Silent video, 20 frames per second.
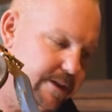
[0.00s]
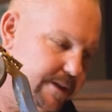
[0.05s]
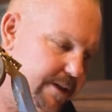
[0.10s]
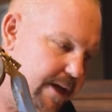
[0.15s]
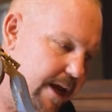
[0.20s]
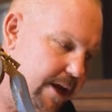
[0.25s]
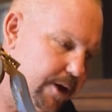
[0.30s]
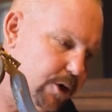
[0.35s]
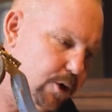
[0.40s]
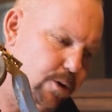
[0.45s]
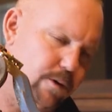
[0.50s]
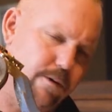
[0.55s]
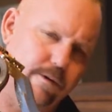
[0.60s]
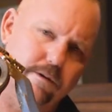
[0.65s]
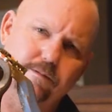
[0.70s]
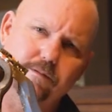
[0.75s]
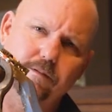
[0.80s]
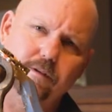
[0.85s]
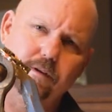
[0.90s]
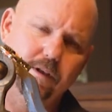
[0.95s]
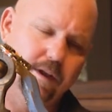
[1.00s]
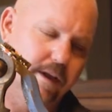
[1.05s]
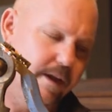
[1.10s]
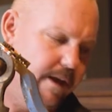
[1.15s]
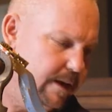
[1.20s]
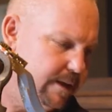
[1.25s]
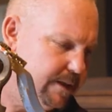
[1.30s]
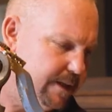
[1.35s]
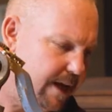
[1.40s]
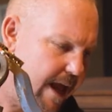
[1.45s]
container or
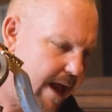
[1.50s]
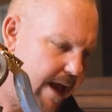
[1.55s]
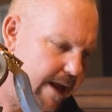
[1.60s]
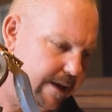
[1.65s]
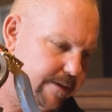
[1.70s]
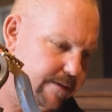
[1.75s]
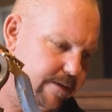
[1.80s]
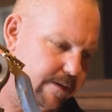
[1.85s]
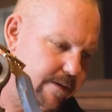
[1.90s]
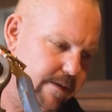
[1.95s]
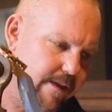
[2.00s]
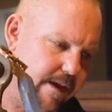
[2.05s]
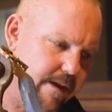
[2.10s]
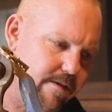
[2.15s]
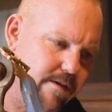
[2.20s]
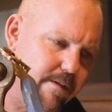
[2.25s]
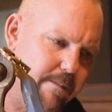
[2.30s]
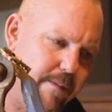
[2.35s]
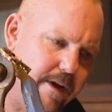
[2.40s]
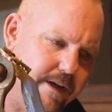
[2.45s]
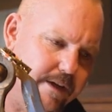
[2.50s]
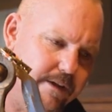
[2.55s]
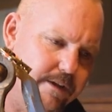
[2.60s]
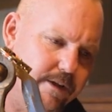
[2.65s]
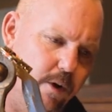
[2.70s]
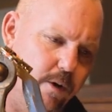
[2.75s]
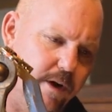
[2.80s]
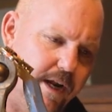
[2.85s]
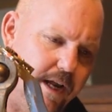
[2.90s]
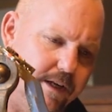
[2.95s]
tags that somebody had
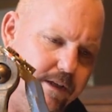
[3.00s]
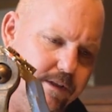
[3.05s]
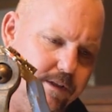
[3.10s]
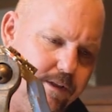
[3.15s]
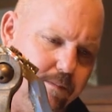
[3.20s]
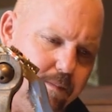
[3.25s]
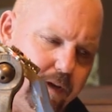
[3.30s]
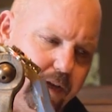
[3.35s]
donated to